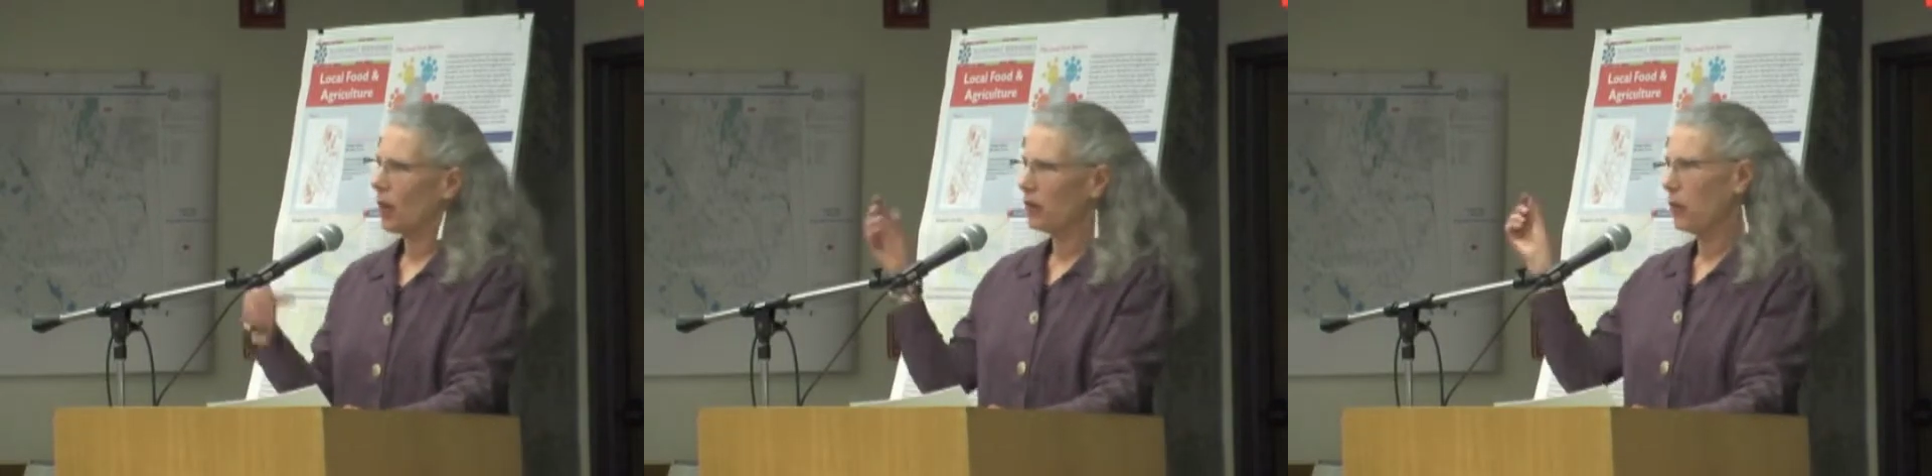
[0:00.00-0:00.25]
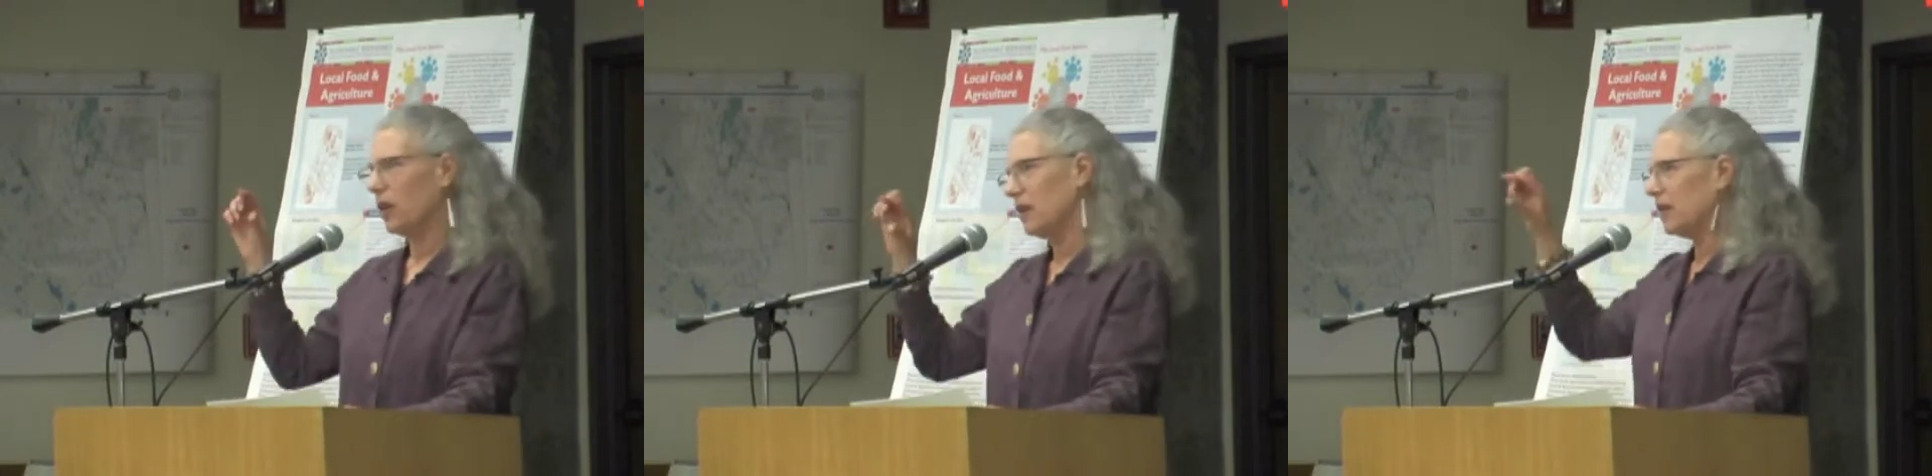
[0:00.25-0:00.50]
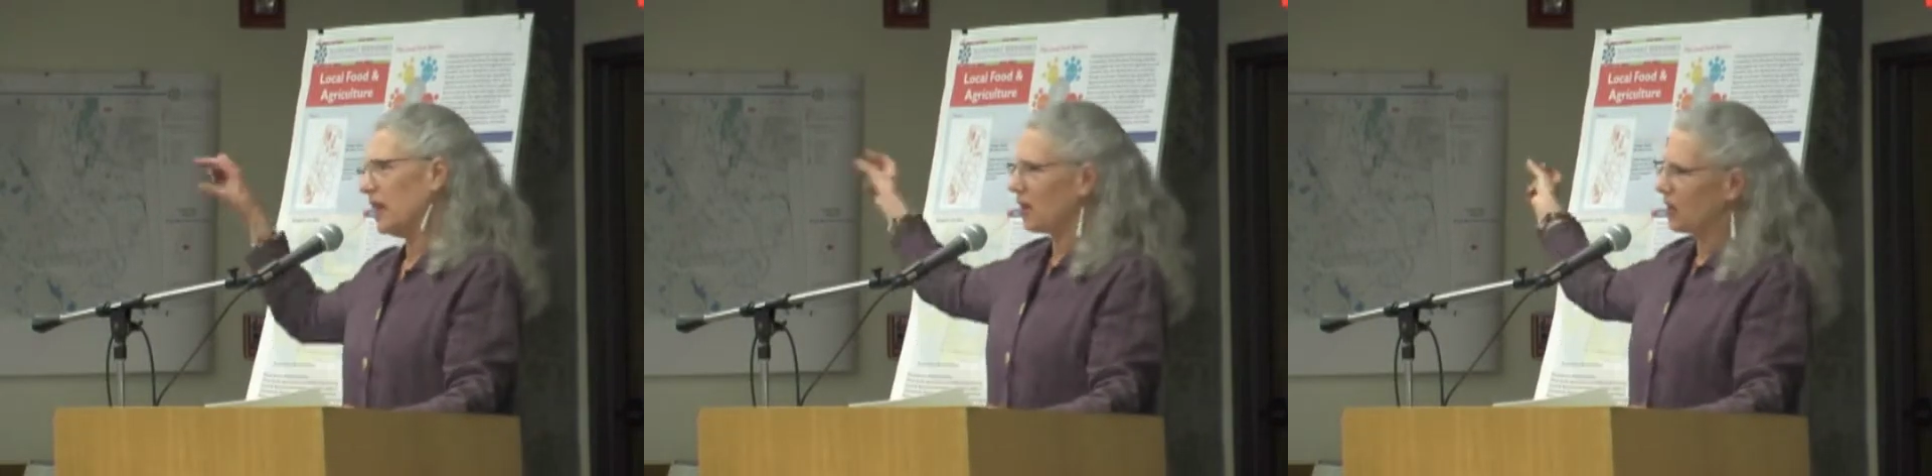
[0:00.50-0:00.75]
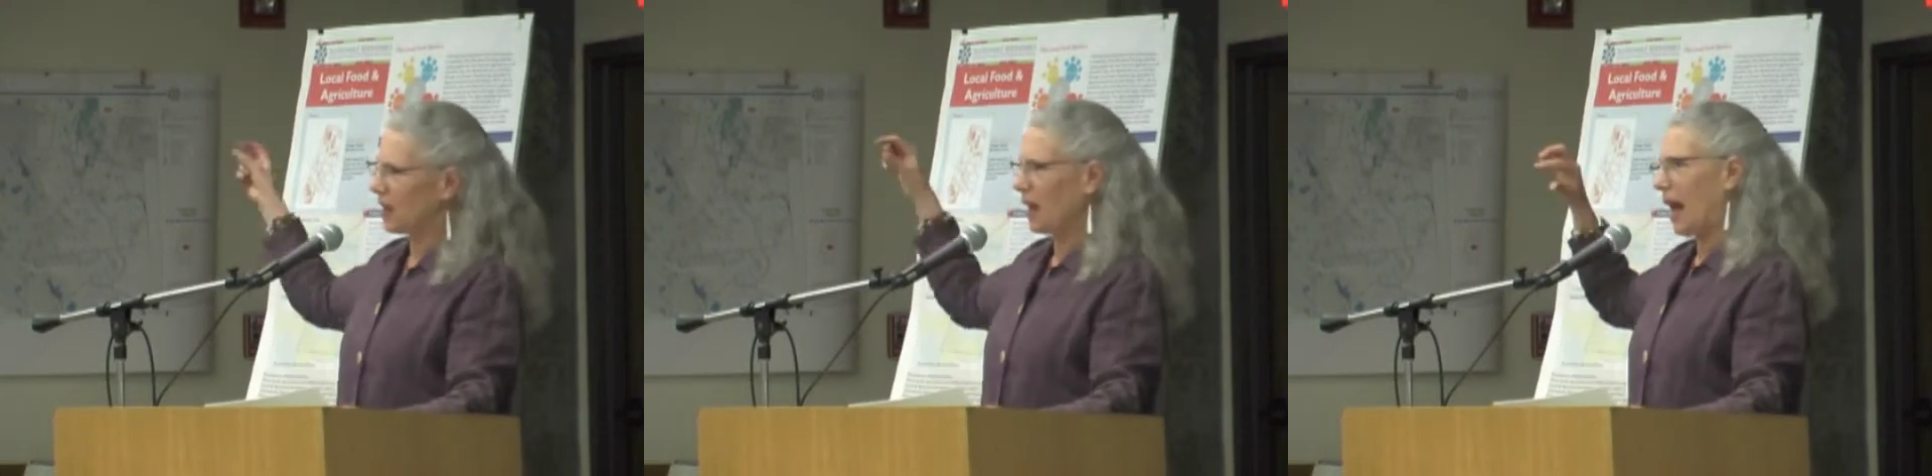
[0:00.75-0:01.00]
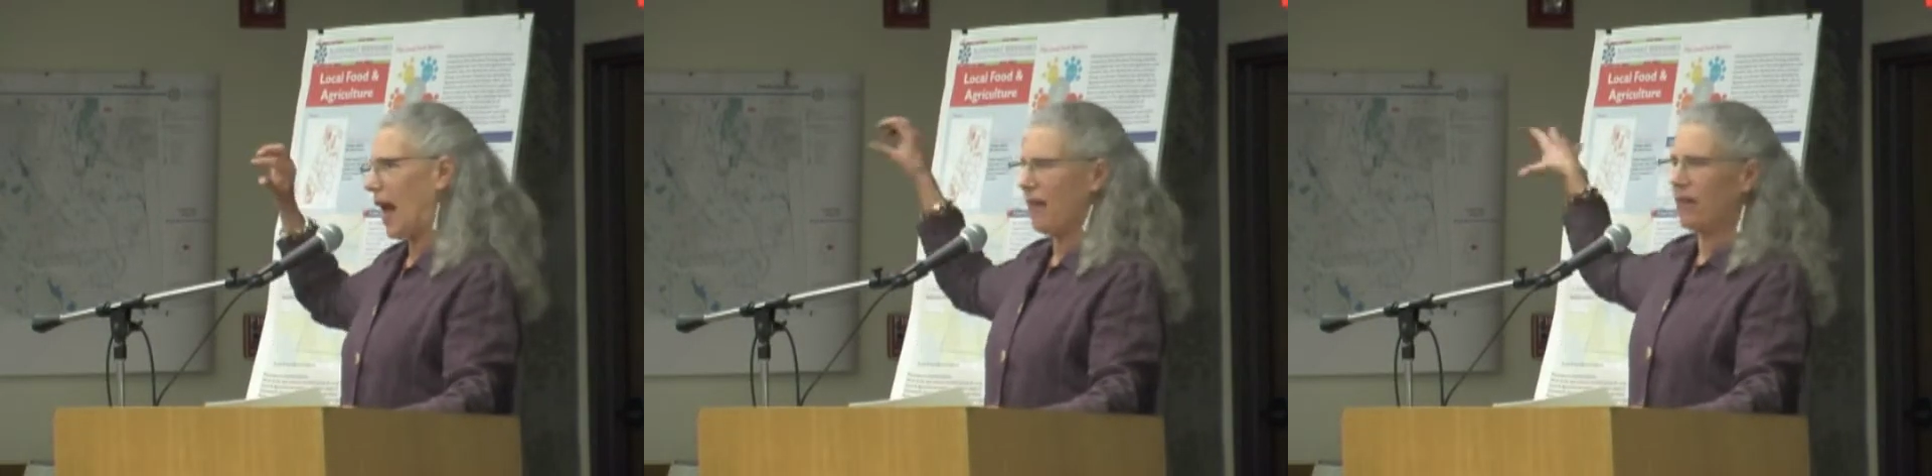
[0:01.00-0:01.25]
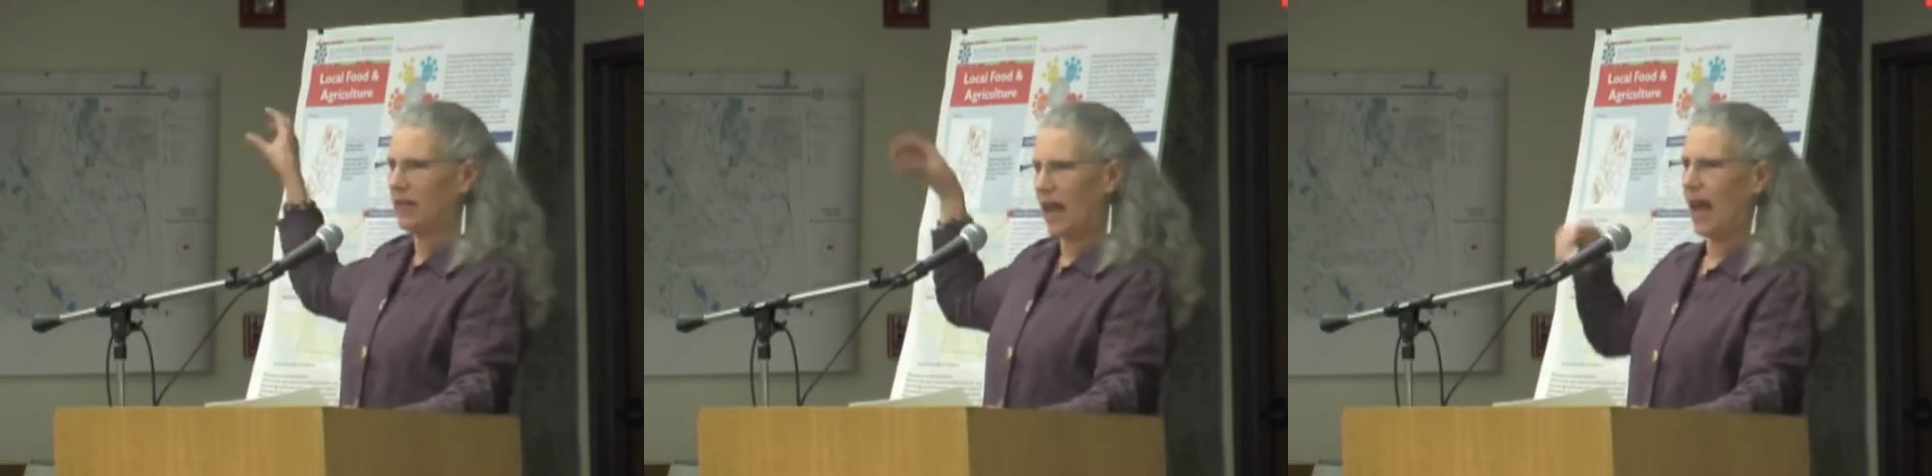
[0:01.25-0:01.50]
Every organization's got to
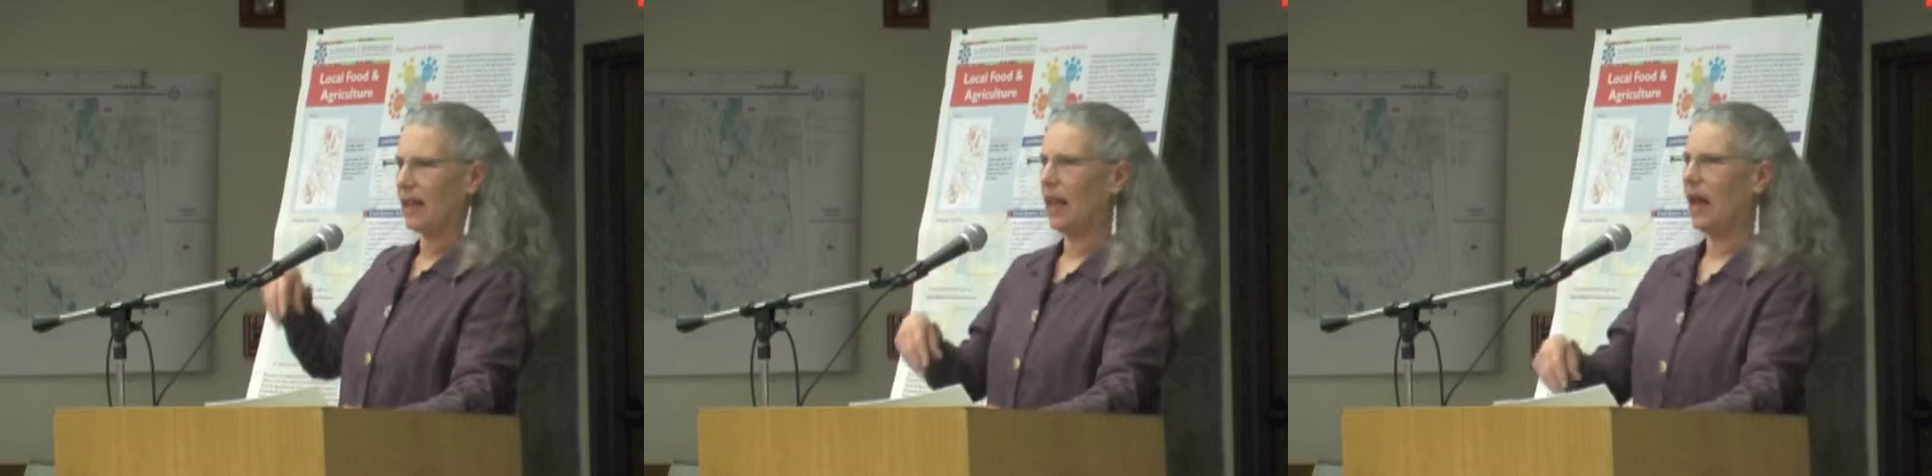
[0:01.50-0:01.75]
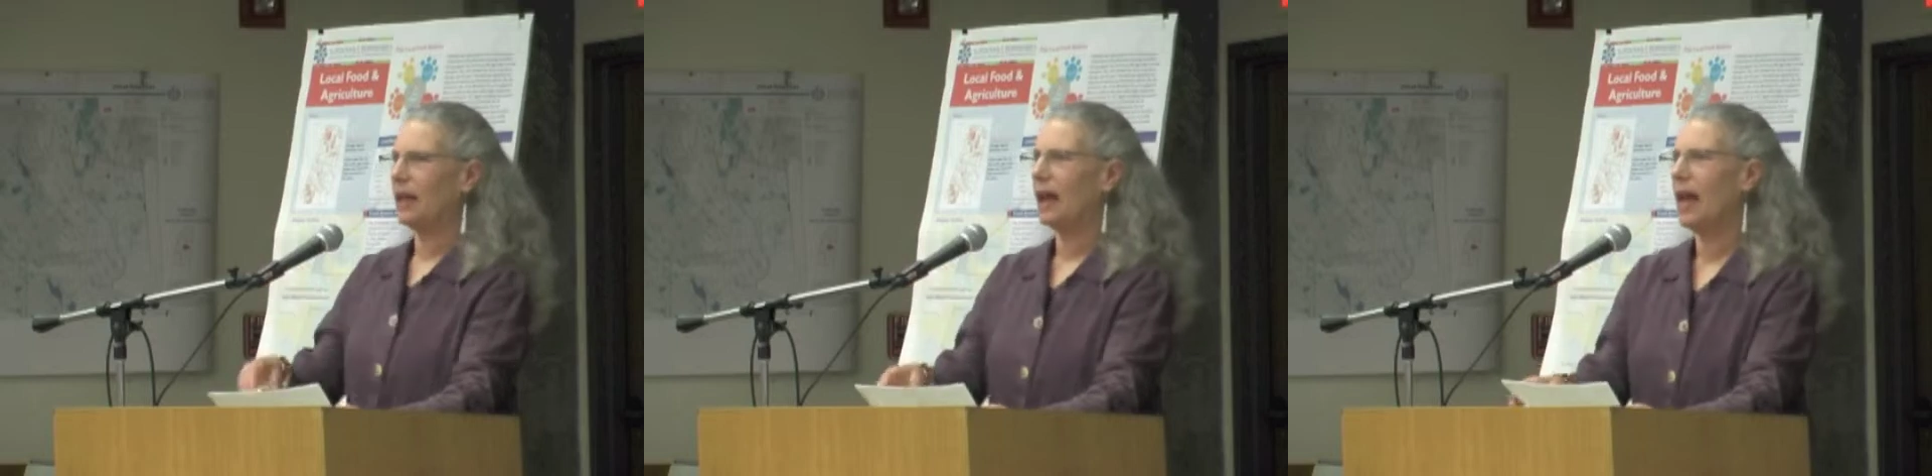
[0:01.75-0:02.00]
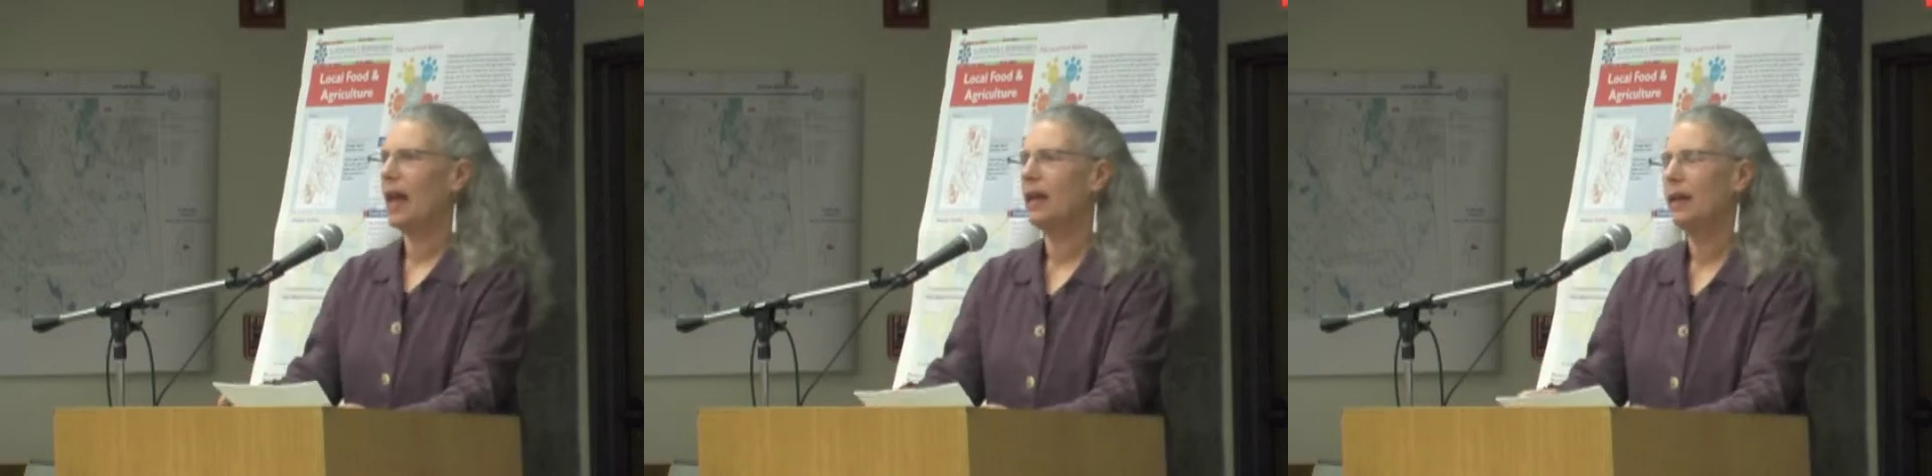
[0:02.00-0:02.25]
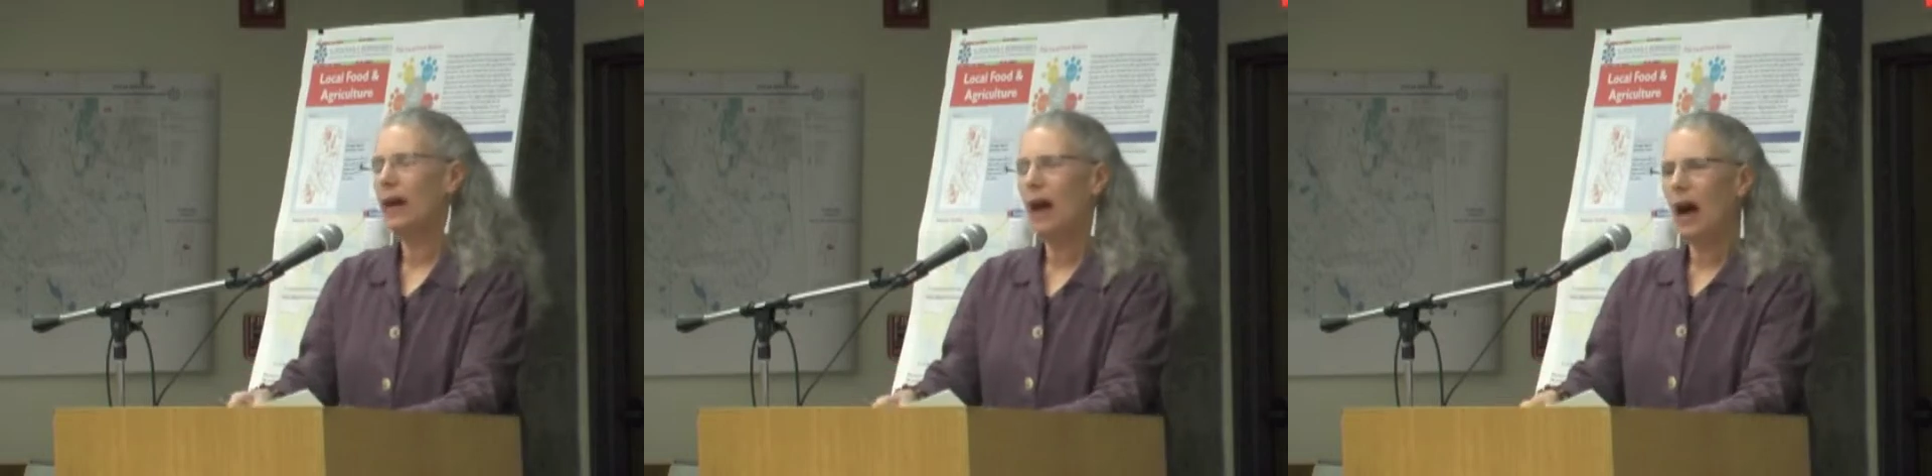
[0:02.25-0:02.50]
have a tagline. And